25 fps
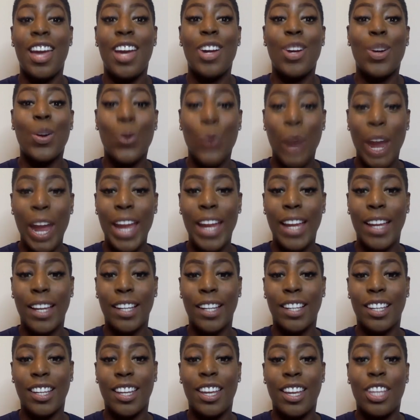Great.
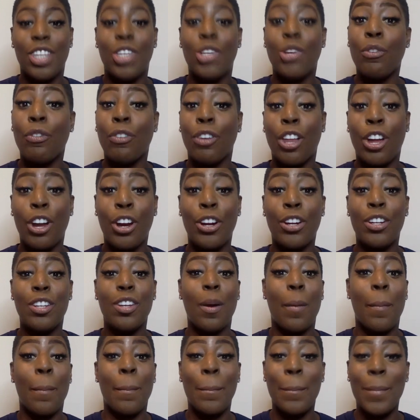You've learned
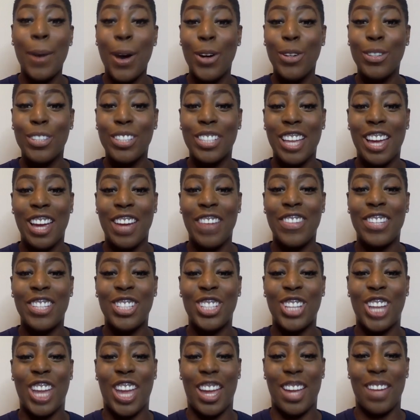most of the
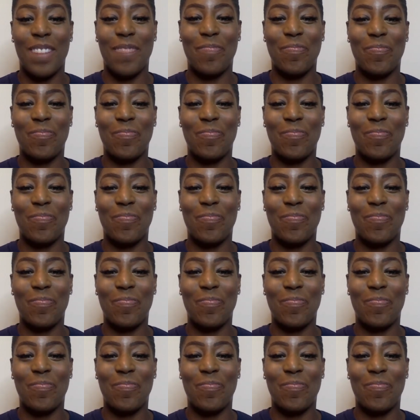chant.